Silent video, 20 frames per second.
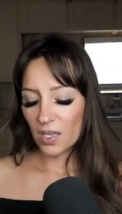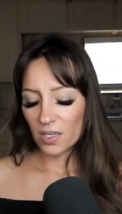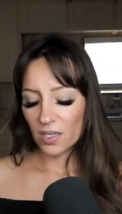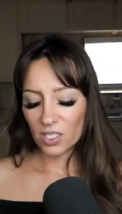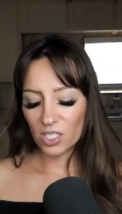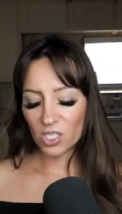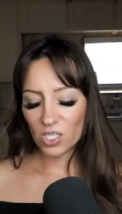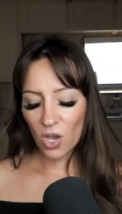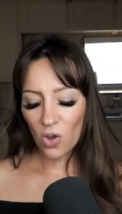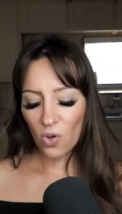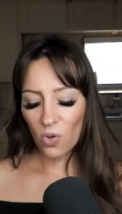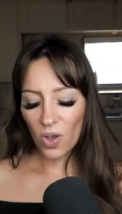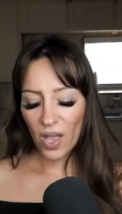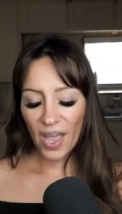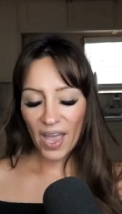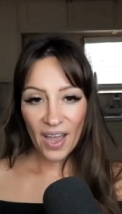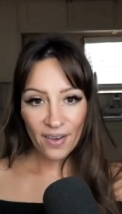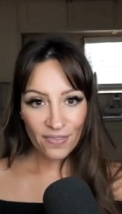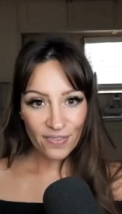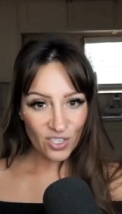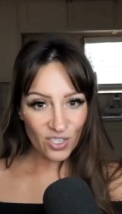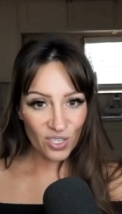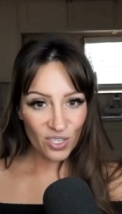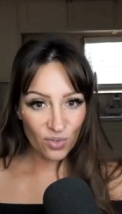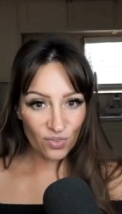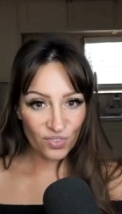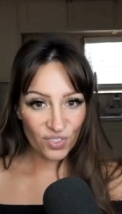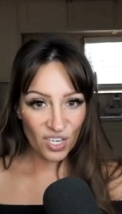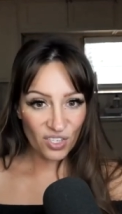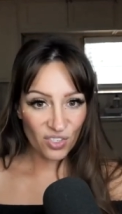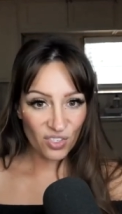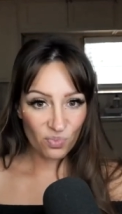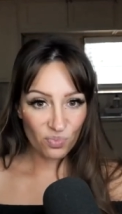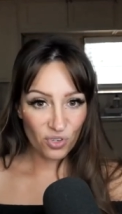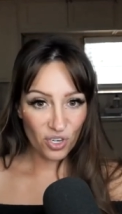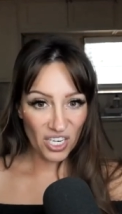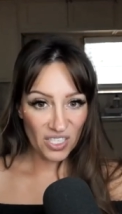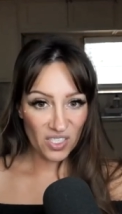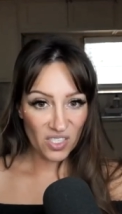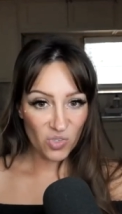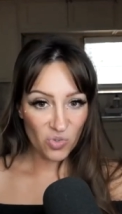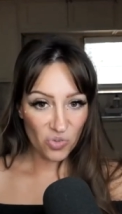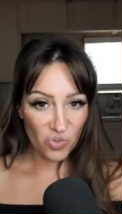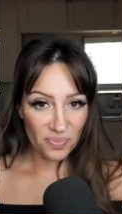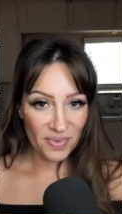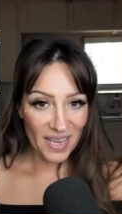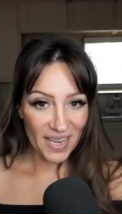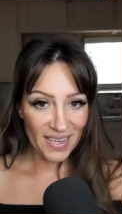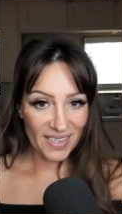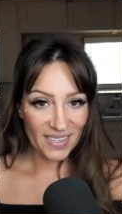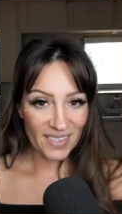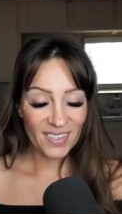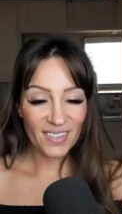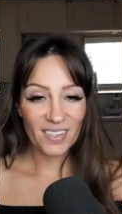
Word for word: So after you have done your brainstorming